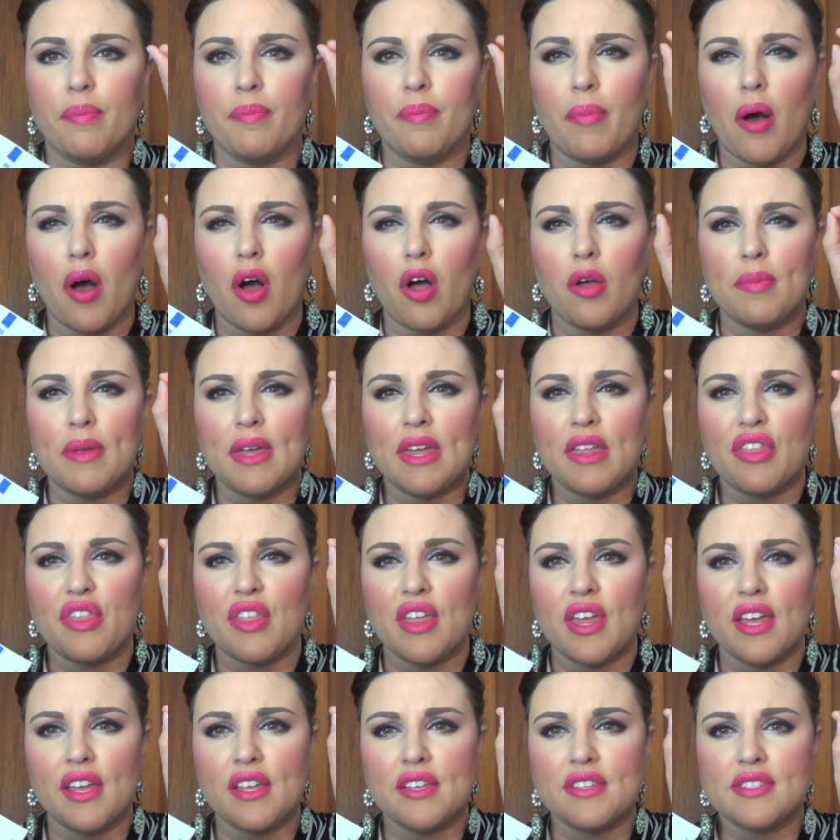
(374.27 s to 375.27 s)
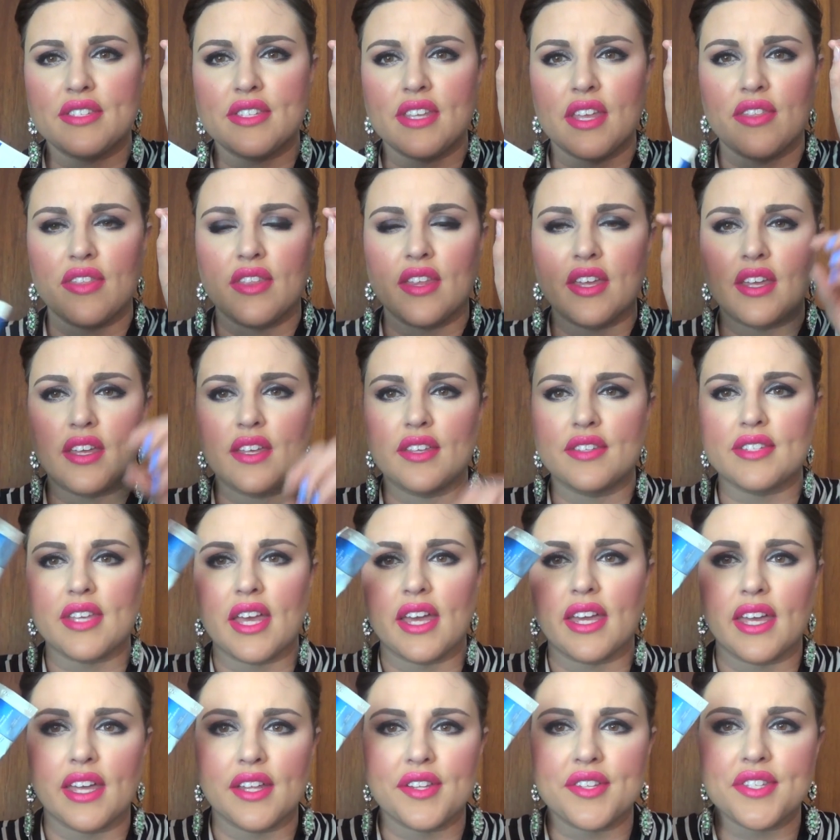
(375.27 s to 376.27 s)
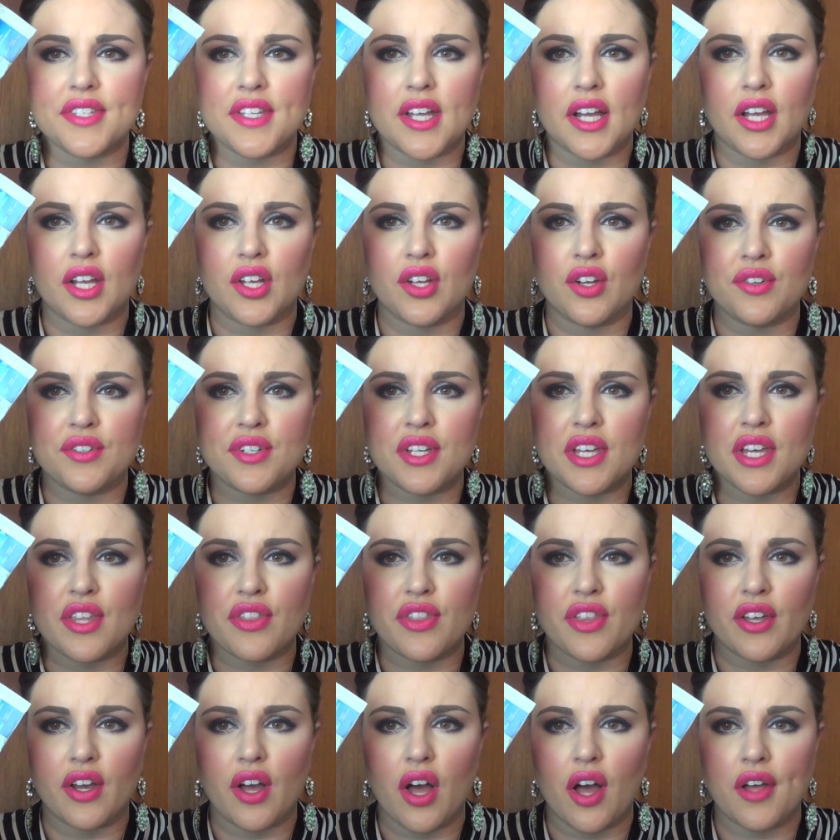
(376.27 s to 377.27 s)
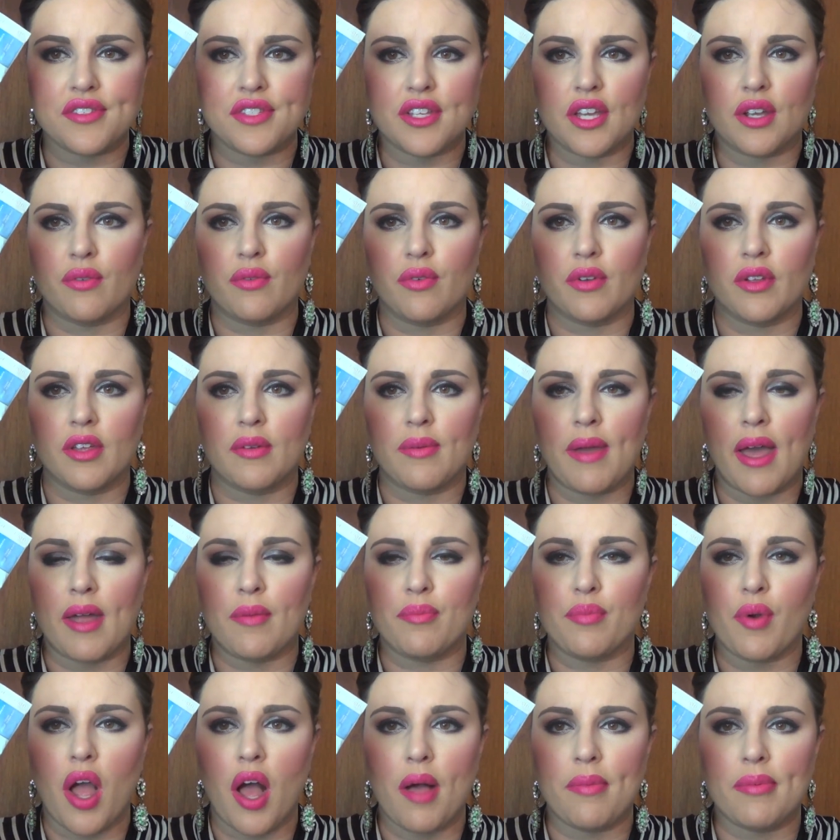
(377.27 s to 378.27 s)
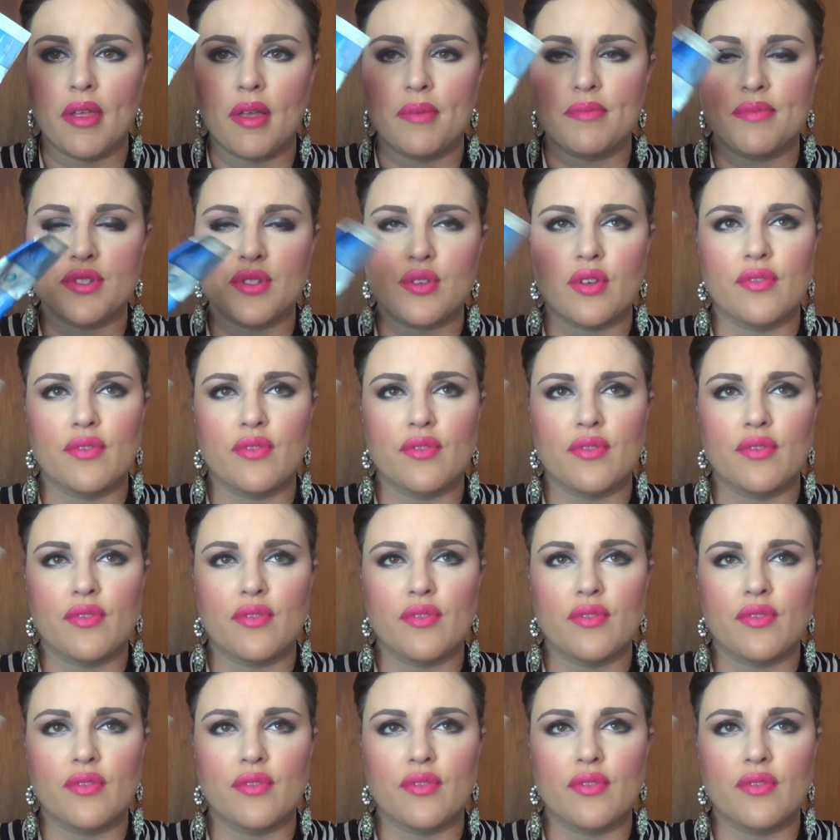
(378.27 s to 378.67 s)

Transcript: bulby things in these like get stuck in your teeth and cause like really bad problems.